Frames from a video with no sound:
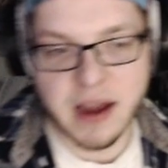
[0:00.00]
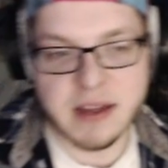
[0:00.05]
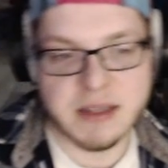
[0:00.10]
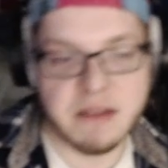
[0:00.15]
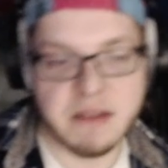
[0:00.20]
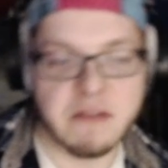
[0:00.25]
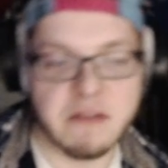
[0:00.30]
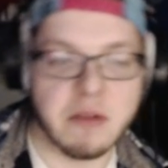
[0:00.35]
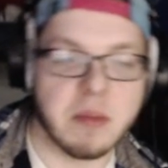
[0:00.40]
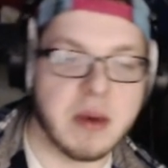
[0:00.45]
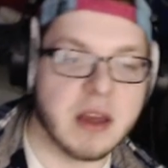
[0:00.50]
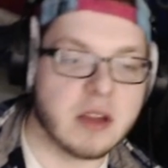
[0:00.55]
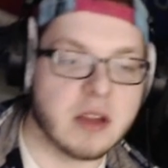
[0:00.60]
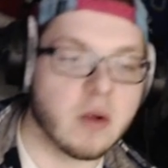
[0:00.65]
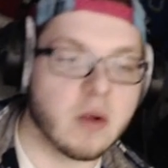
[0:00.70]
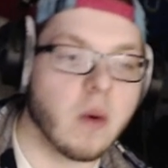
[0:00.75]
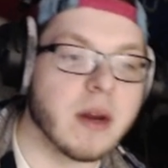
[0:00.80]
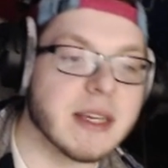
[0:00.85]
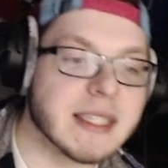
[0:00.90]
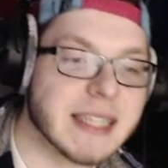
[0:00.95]
MVP at
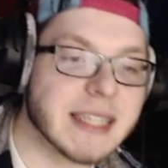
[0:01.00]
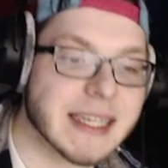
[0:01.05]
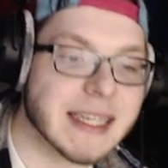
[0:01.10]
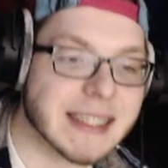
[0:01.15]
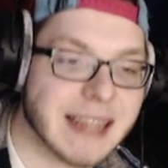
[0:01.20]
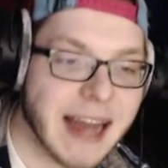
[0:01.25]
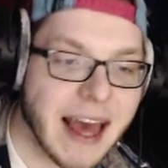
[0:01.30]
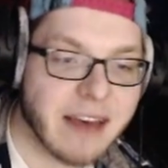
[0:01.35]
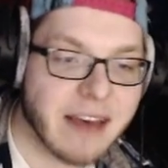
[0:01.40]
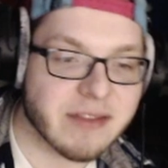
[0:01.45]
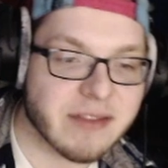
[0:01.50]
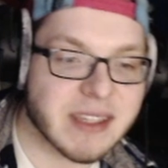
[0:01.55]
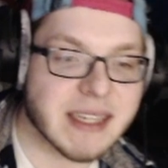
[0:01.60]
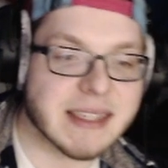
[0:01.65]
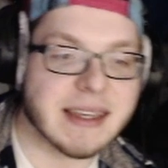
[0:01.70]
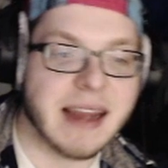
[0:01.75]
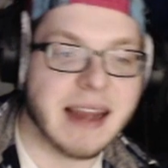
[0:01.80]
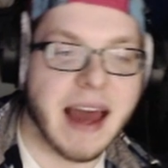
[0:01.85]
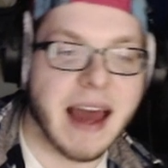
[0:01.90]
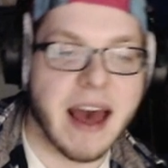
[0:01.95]
26.5,
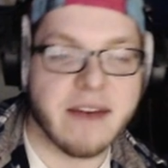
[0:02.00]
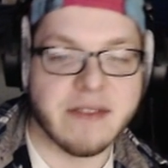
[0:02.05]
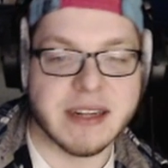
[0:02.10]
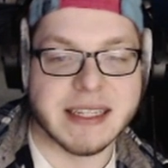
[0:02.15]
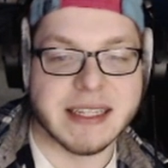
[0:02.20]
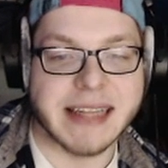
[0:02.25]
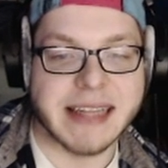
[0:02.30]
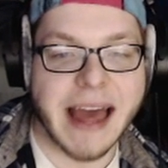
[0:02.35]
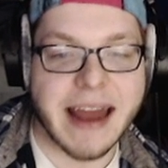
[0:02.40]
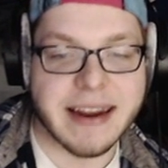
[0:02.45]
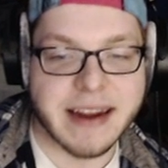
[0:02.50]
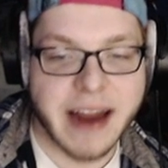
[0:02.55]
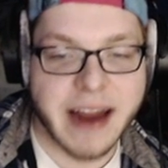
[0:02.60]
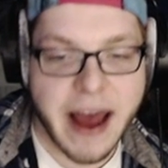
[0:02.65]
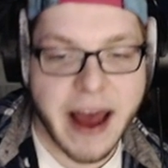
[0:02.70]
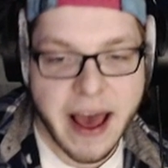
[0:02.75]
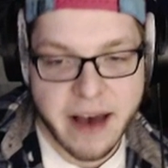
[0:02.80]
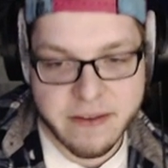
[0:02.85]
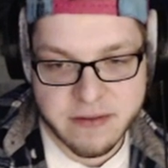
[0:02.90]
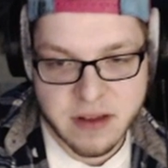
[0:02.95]
6.5, and
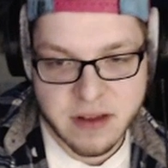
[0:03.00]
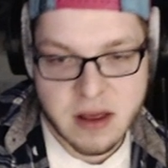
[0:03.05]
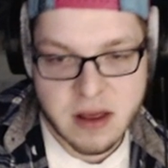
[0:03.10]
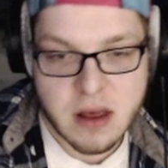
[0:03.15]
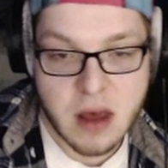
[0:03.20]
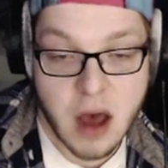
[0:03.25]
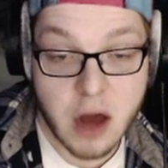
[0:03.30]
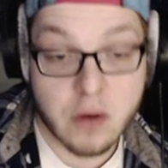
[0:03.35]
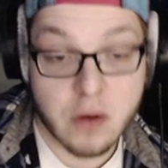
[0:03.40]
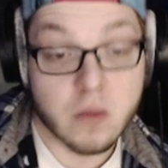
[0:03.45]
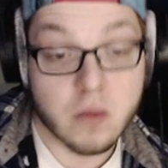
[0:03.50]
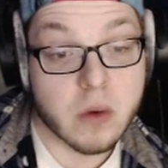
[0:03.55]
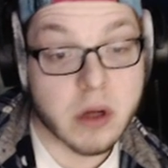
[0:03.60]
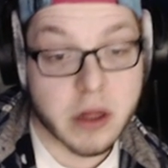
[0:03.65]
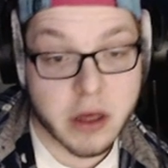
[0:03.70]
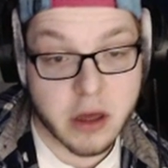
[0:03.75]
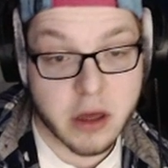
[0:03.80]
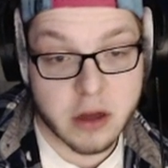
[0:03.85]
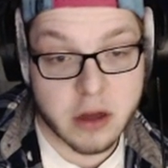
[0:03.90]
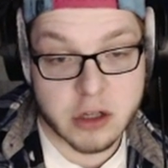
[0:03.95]
10.5 on
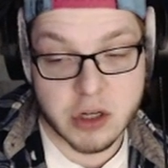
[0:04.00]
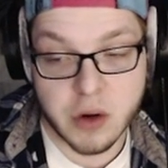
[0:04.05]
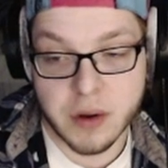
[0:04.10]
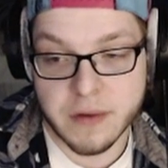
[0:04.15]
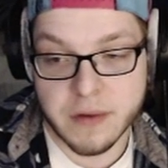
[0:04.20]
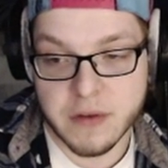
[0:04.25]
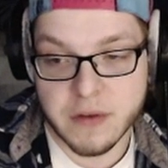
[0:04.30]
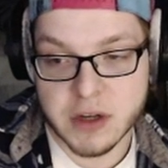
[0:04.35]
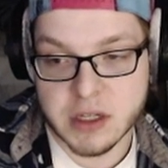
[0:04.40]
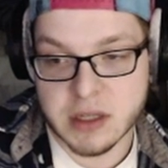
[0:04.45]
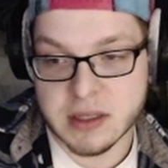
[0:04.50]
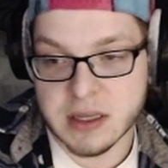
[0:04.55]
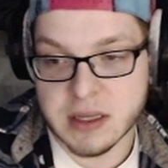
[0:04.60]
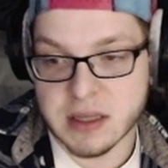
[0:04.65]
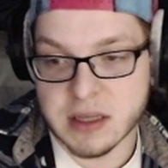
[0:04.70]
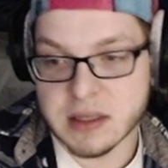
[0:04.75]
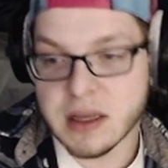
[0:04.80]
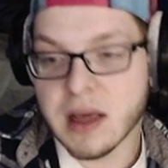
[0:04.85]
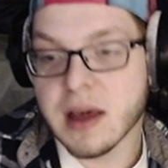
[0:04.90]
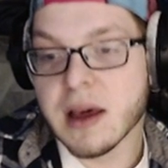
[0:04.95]
really good shooting
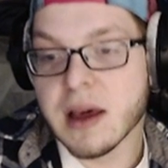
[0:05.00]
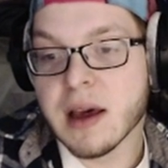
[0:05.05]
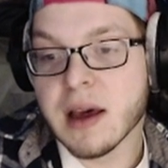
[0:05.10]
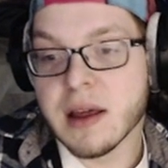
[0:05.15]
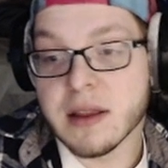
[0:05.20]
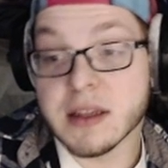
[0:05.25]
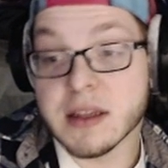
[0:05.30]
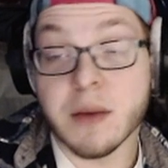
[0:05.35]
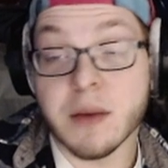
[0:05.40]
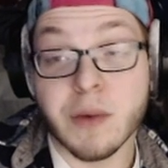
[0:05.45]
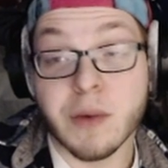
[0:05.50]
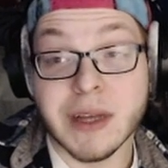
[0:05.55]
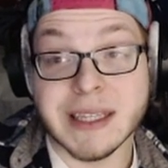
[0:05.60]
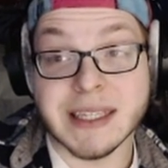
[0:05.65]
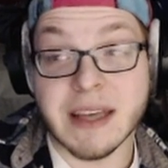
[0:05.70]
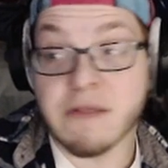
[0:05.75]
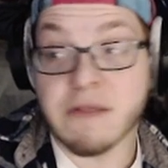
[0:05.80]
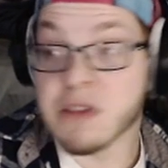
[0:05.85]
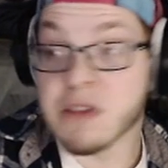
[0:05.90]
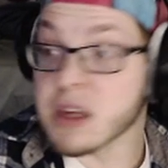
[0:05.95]
efficiencies. The team went
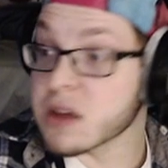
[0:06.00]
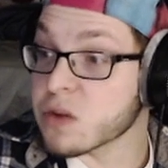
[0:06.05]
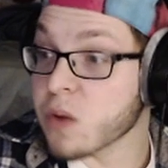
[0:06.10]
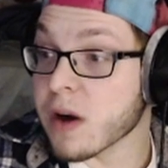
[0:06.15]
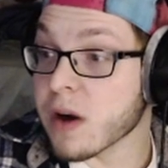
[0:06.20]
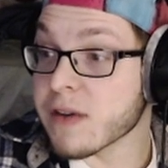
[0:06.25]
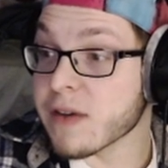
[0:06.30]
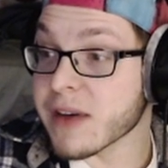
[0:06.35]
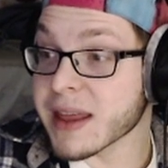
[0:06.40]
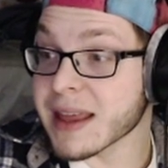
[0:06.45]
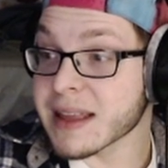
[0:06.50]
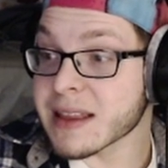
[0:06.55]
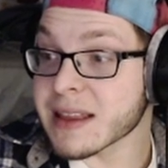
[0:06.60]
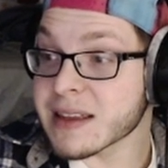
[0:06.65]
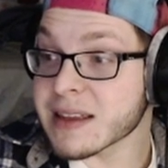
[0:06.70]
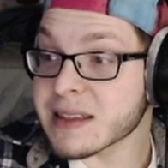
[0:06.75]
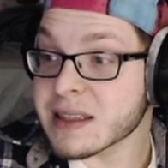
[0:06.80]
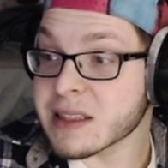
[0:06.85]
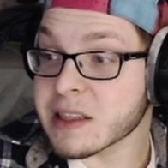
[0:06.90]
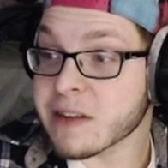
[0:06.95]
70-12. I think
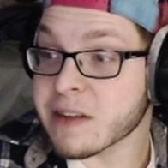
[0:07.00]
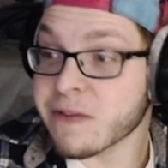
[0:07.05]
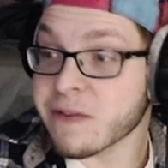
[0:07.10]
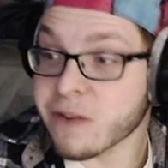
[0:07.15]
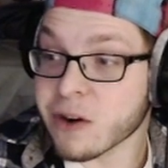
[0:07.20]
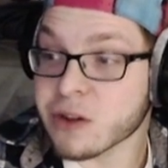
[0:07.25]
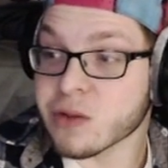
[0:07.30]
this is the first